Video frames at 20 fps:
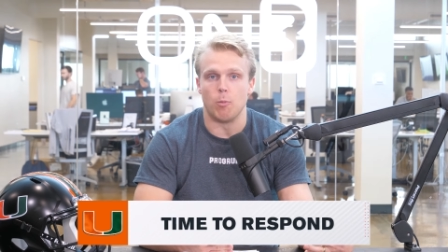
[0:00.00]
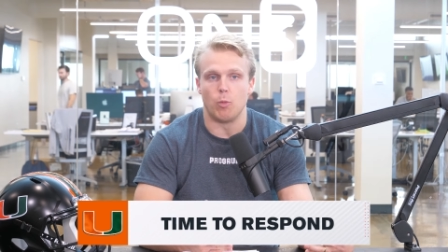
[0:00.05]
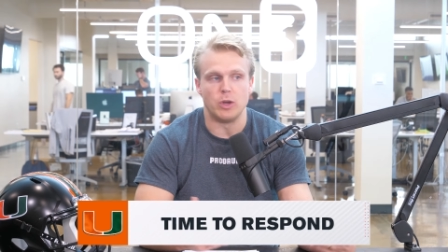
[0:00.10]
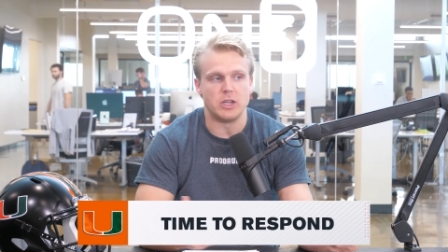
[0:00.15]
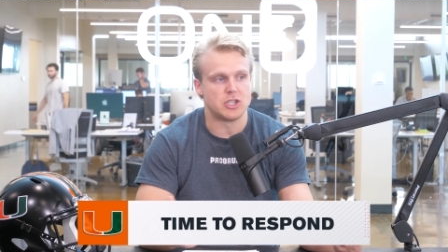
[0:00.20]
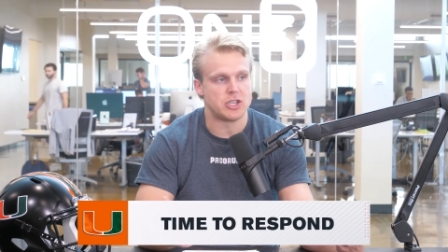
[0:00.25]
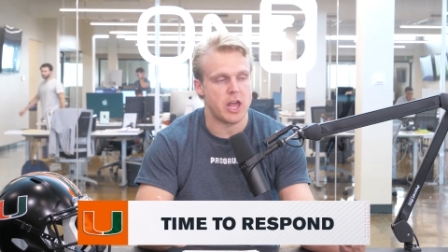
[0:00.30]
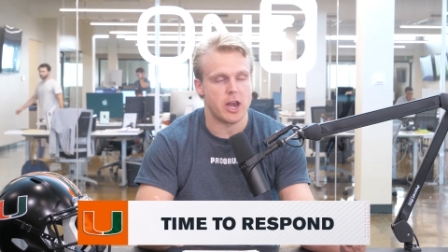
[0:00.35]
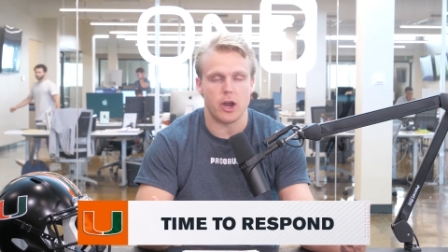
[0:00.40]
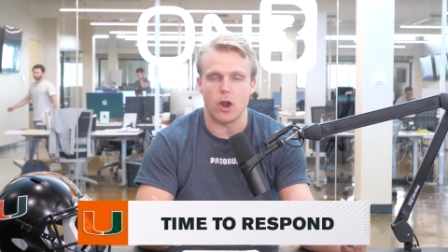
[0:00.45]
We
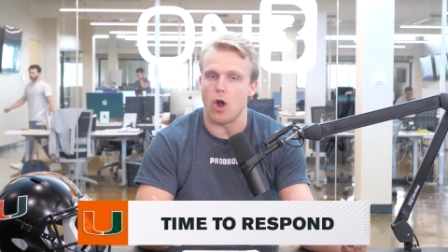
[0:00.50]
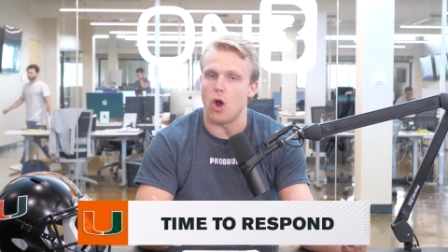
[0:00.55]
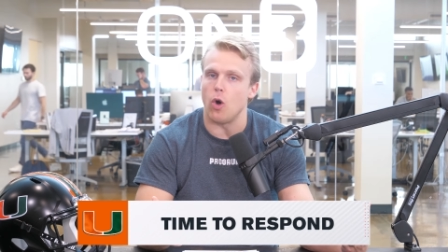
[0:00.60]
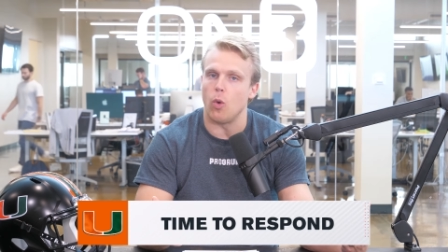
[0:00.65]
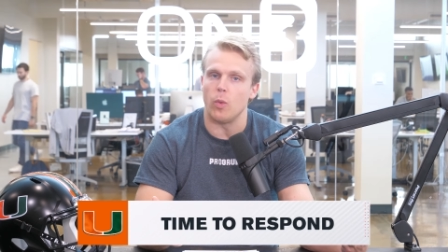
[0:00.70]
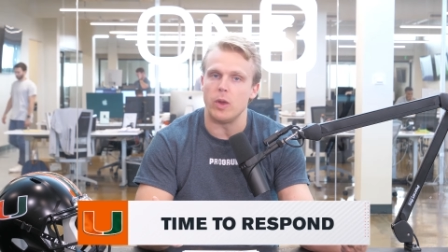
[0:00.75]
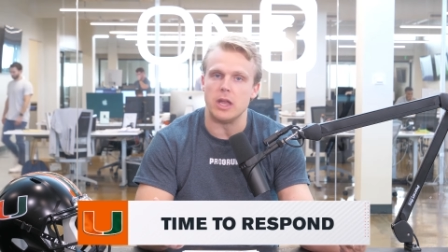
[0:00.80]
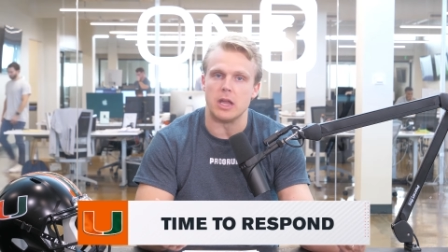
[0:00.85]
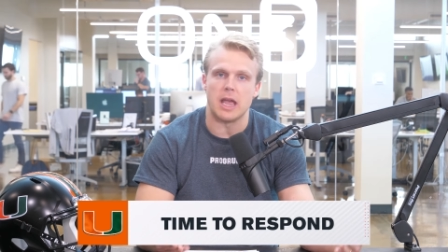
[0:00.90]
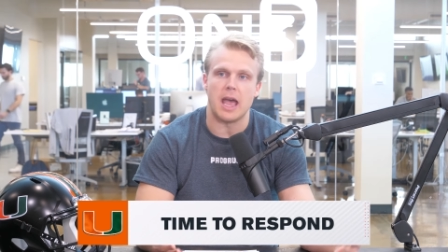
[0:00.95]
said it all
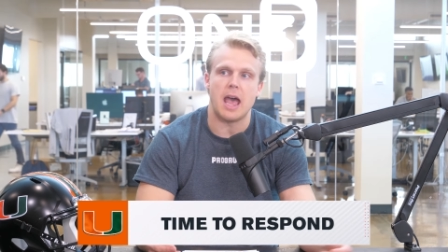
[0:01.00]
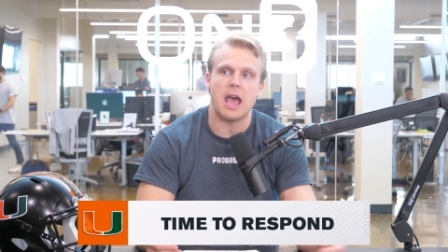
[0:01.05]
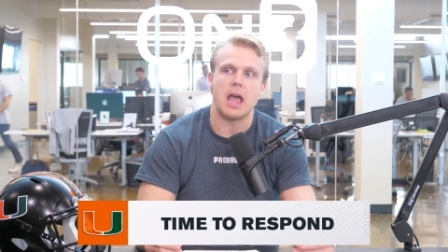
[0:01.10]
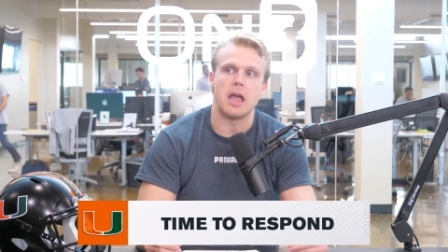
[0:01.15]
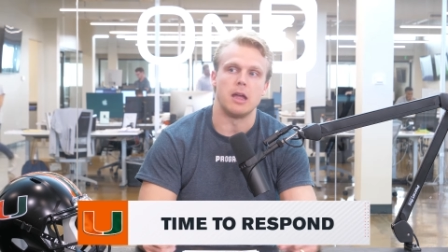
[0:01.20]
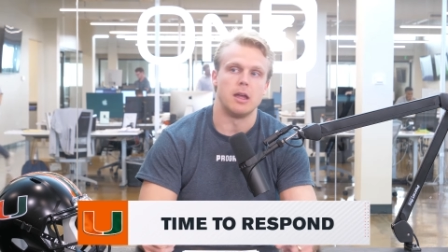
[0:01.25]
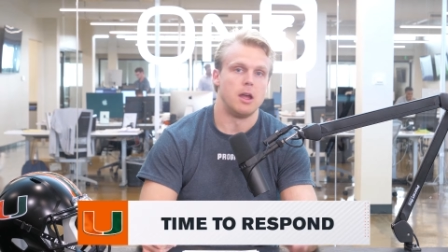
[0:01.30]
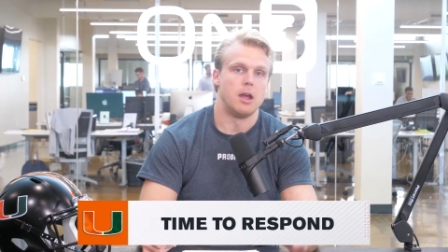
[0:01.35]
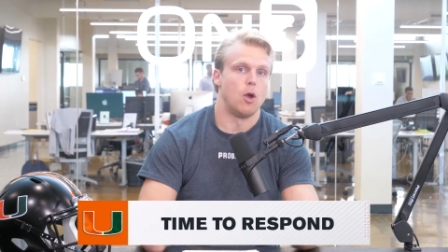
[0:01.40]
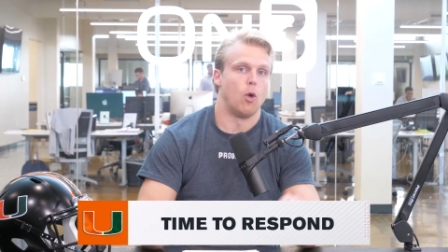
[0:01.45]
week.
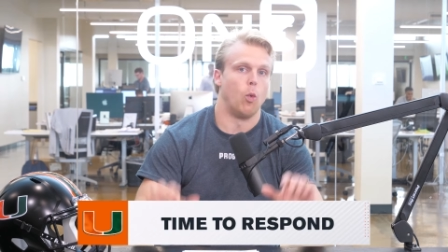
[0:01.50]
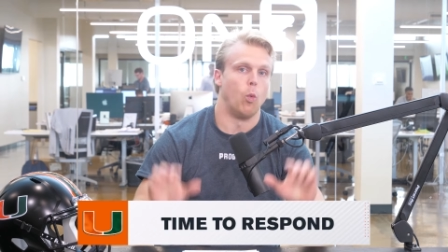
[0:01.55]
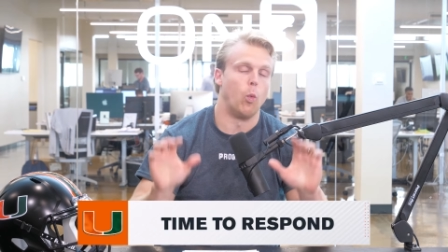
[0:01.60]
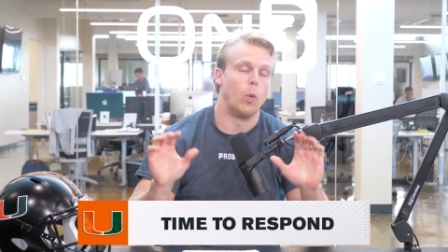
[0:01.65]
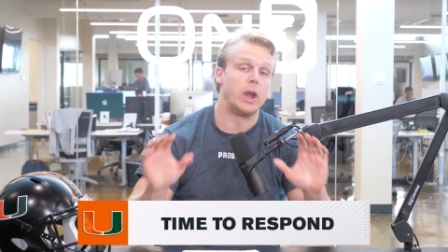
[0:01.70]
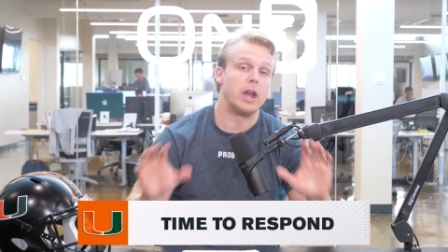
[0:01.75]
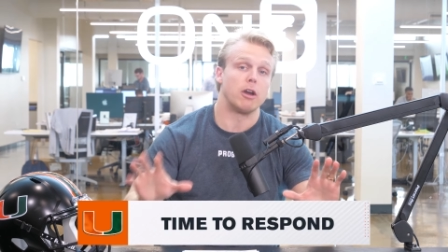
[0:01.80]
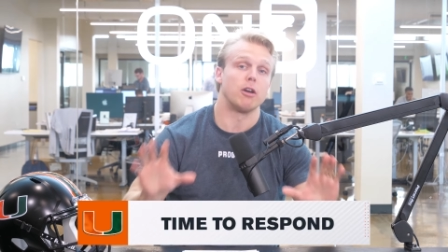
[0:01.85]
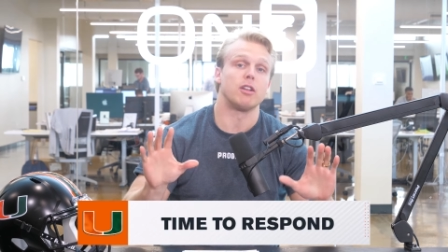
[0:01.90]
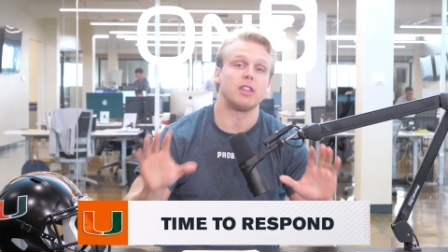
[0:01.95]
Hey,
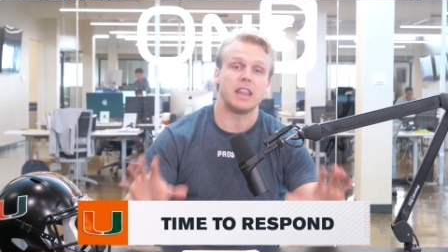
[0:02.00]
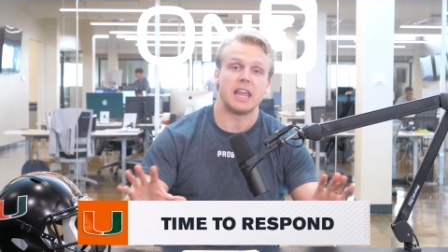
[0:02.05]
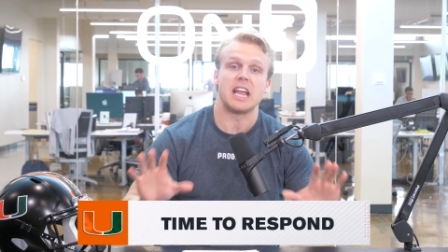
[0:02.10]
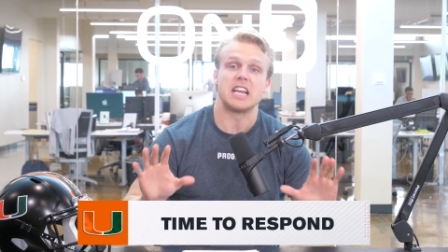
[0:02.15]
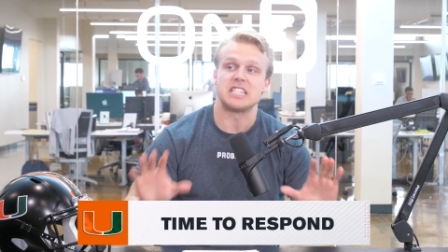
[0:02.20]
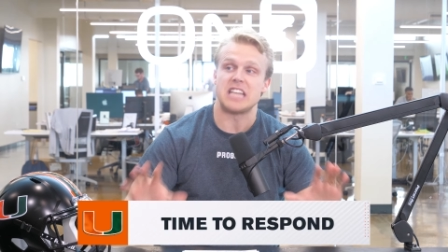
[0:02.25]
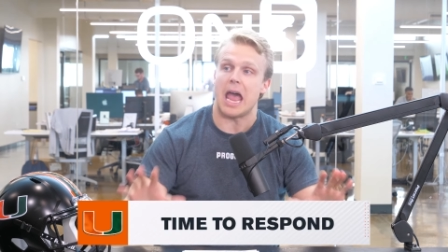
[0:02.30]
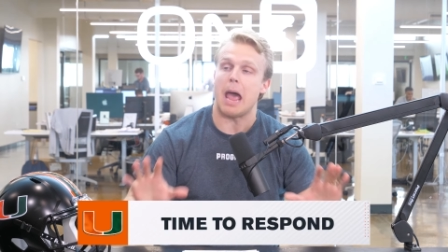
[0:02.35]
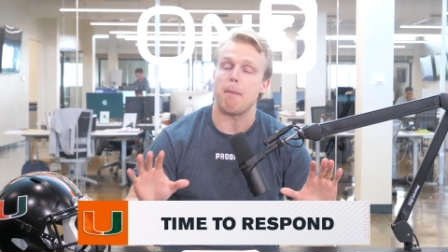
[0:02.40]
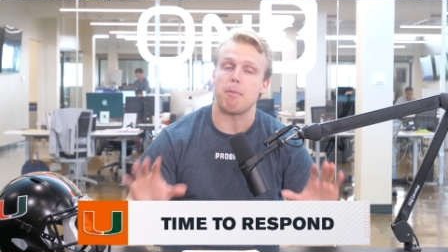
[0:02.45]
weird
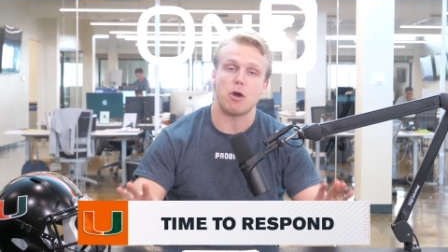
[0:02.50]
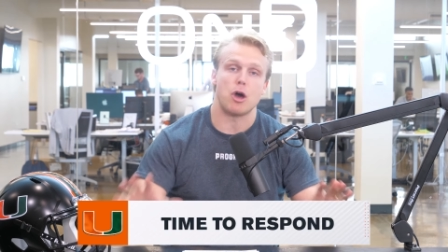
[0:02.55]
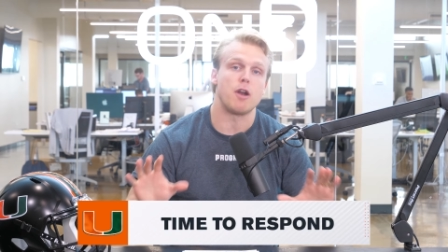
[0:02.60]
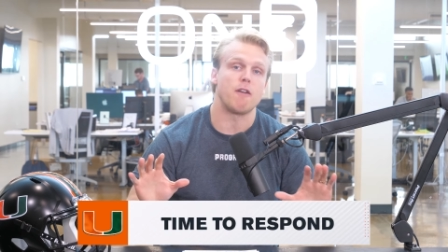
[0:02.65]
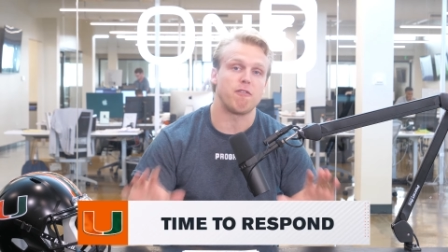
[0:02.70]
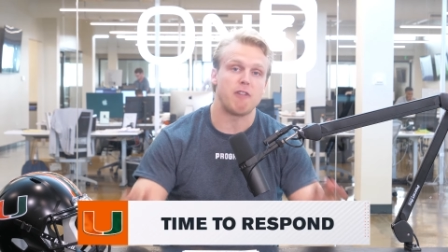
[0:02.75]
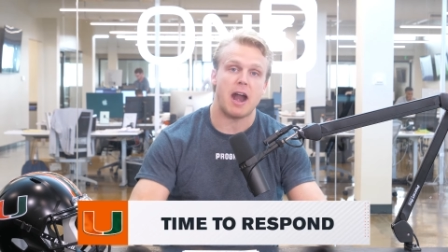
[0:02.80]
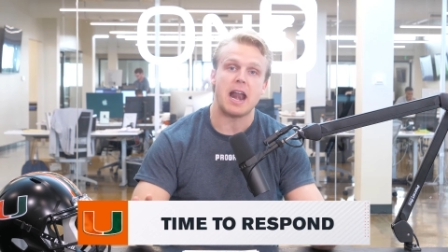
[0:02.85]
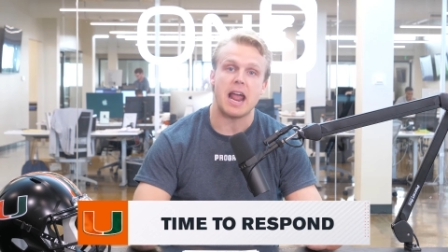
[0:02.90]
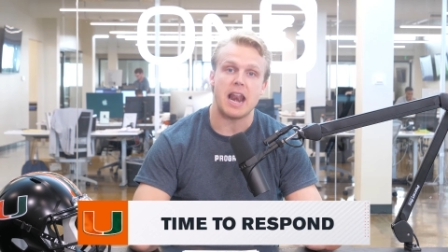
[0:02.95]
things happen on a
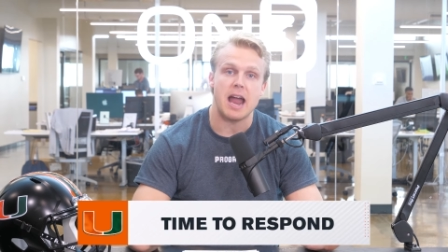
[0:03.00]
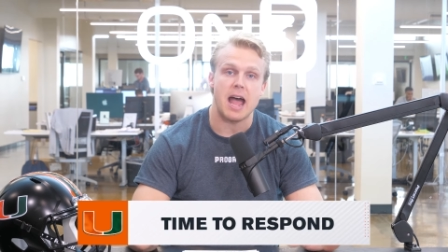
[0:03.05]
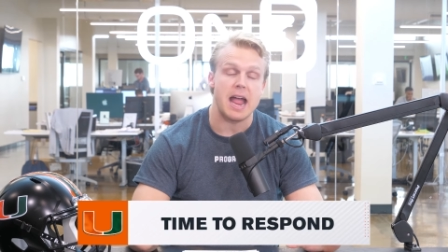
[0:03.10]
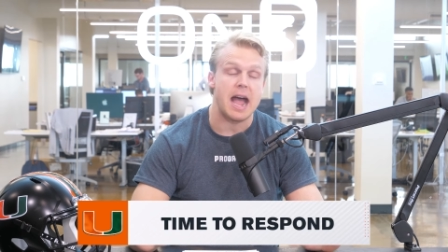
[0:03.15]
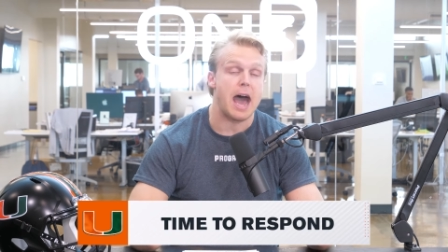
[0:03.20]
Friday night.